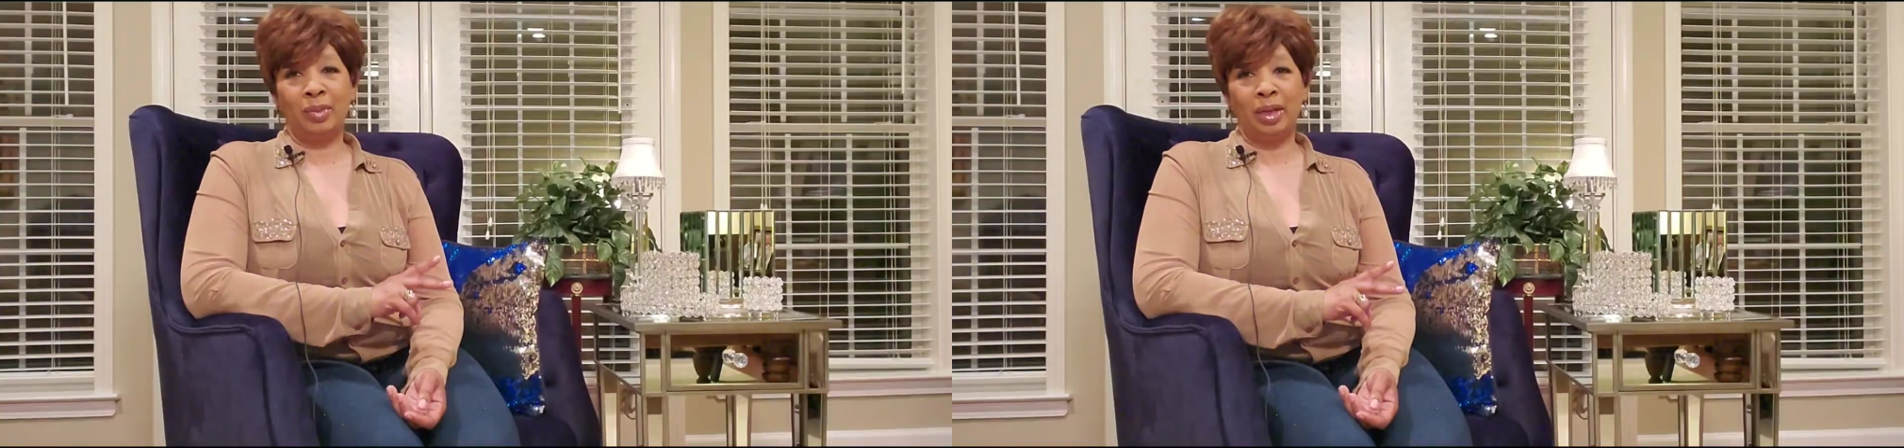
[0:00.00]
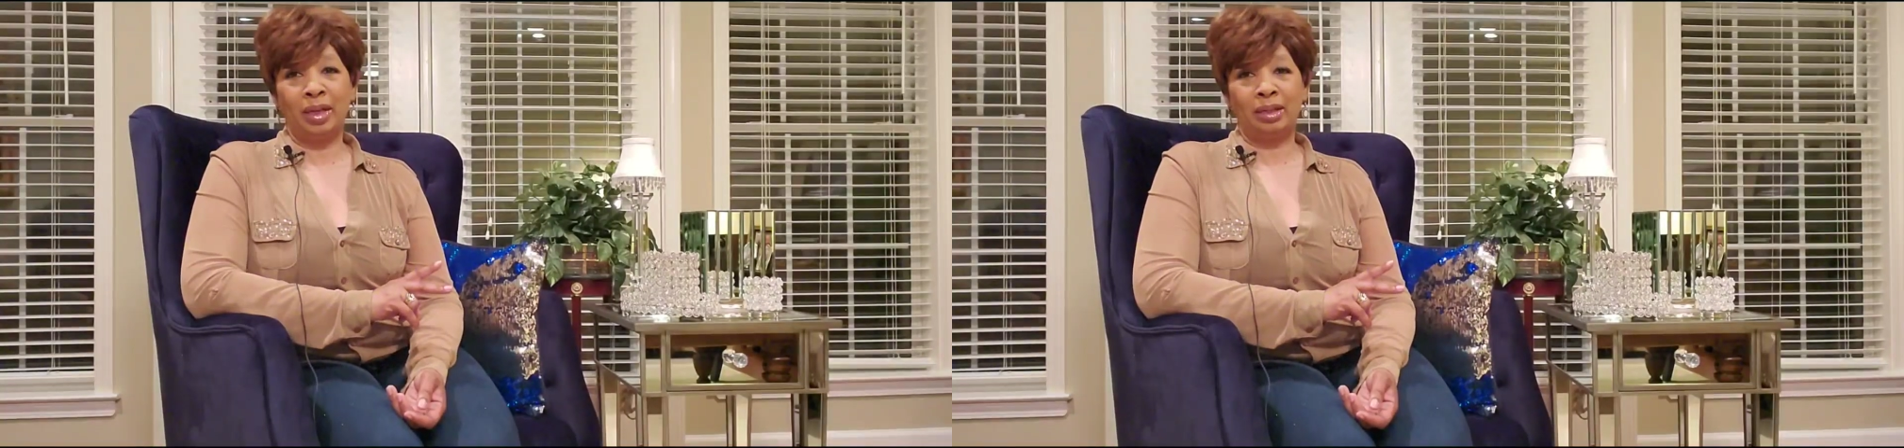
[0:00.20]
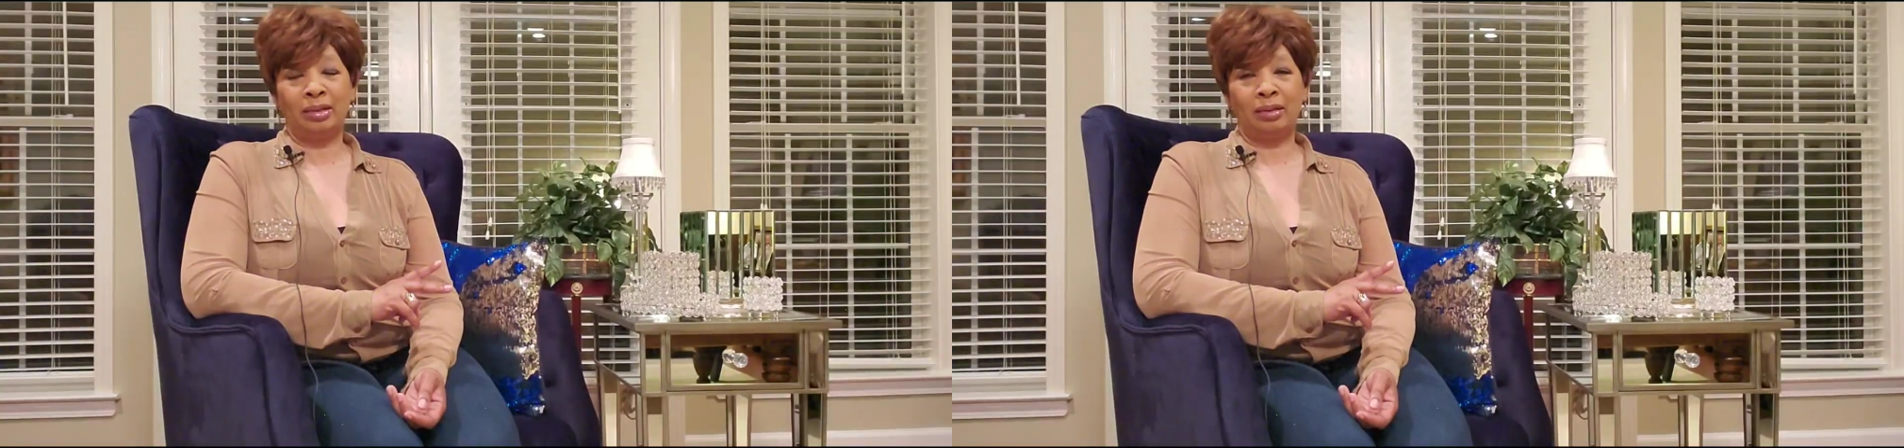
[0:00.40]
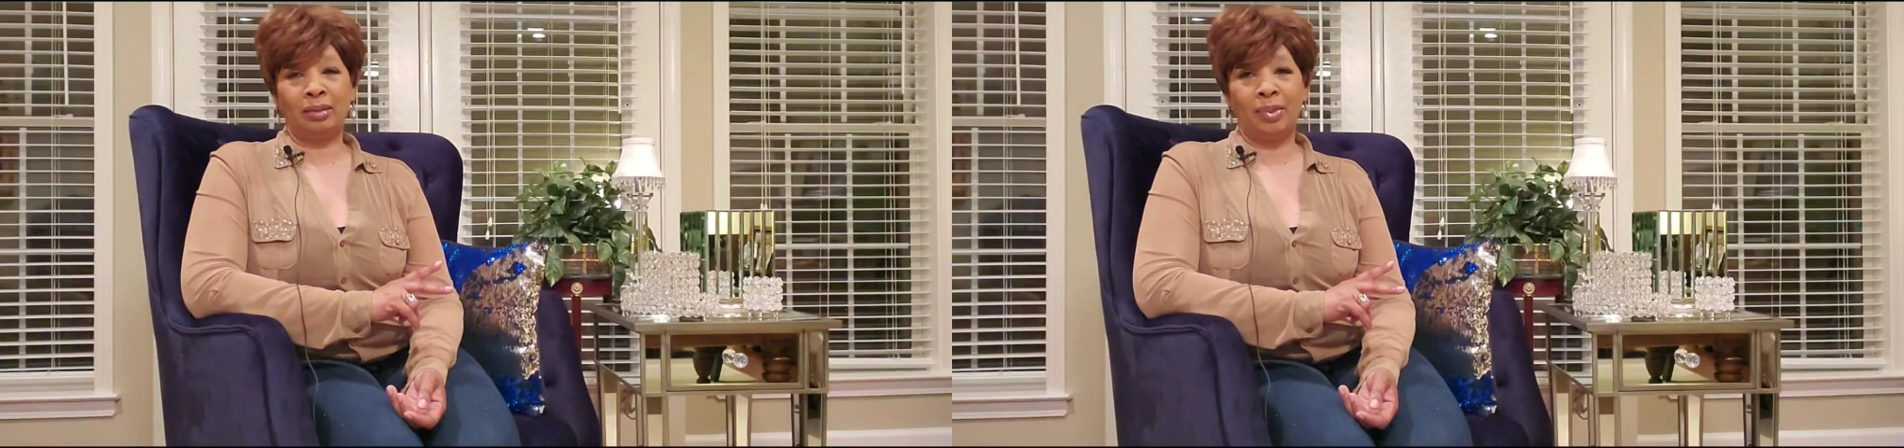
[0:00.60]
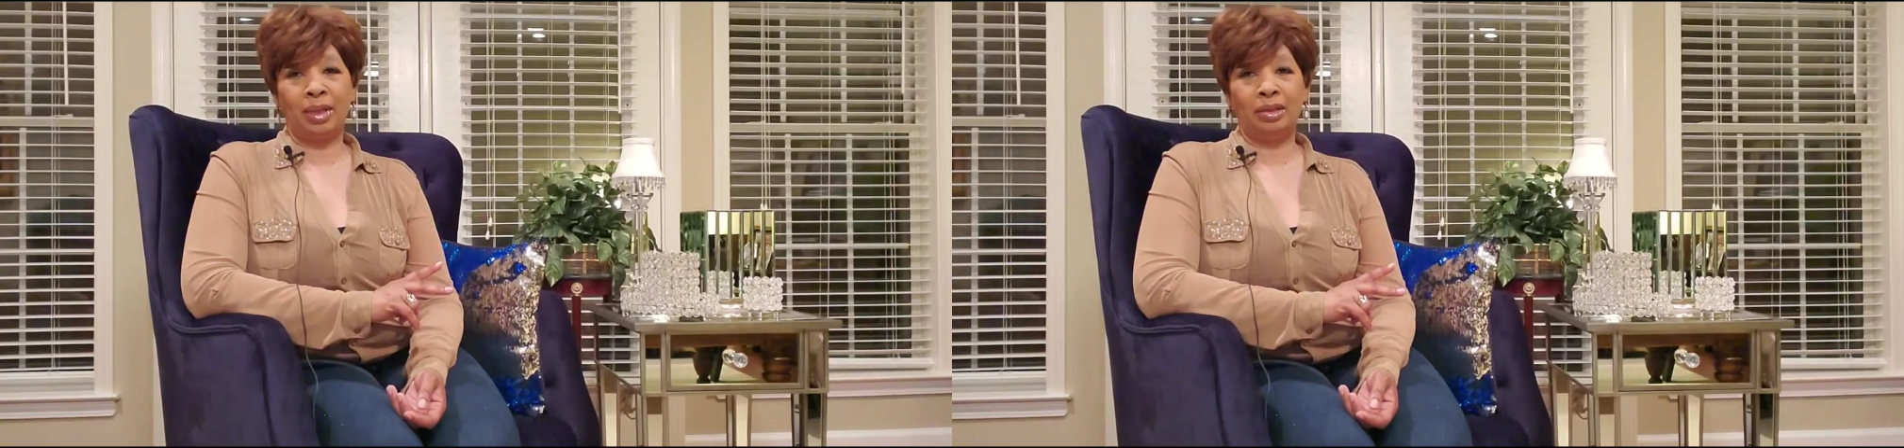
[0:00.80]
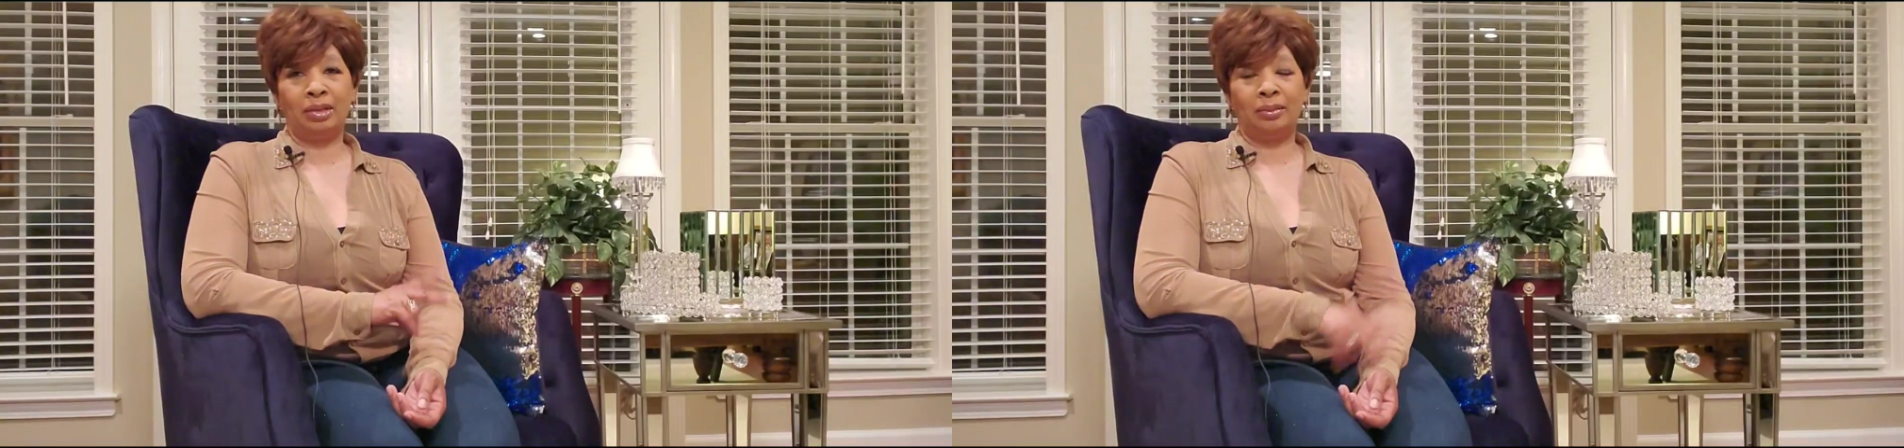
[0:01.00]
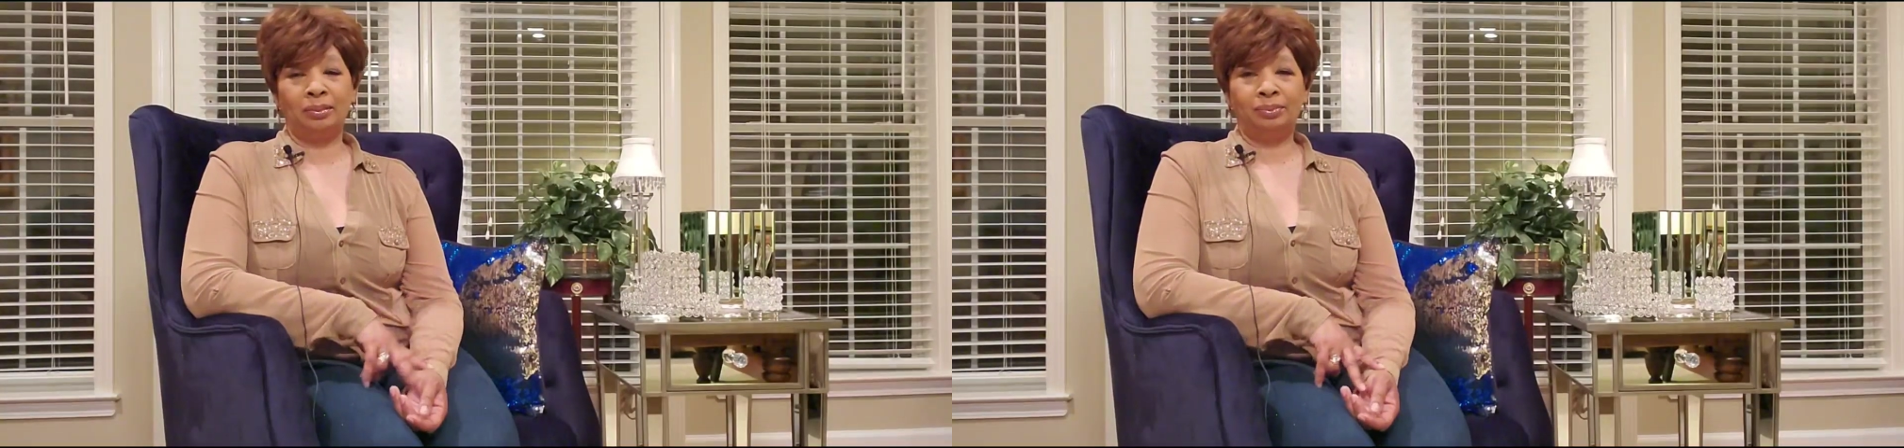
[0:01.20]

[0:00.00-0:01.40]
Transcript: minutes on the beach.